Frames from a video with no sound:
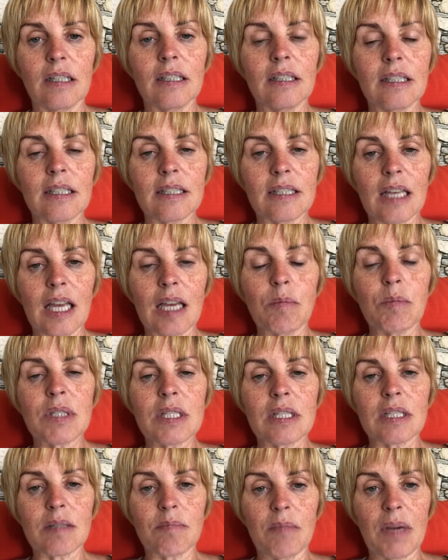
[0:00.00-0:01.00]
The same
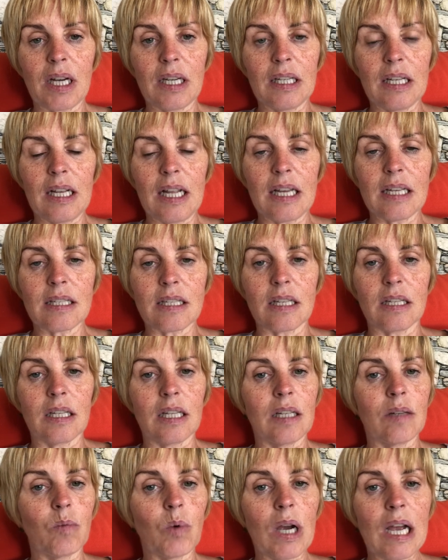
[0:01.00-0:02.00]
as it's my lesson,
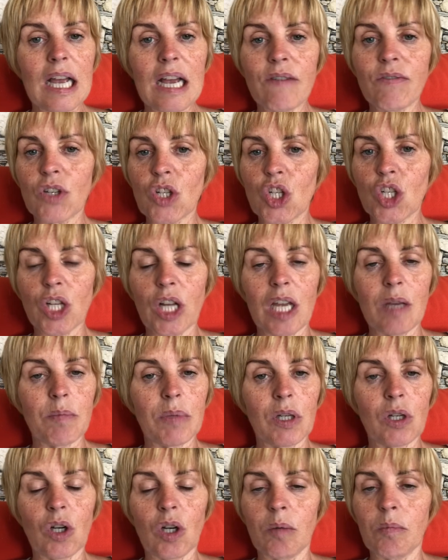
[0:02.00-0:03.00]
in whatever shape
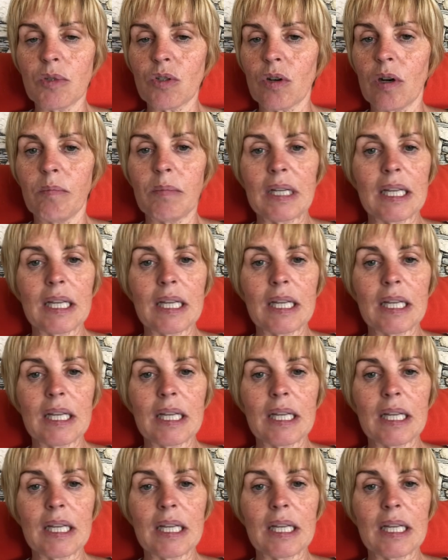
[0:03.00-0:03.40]
it comes from.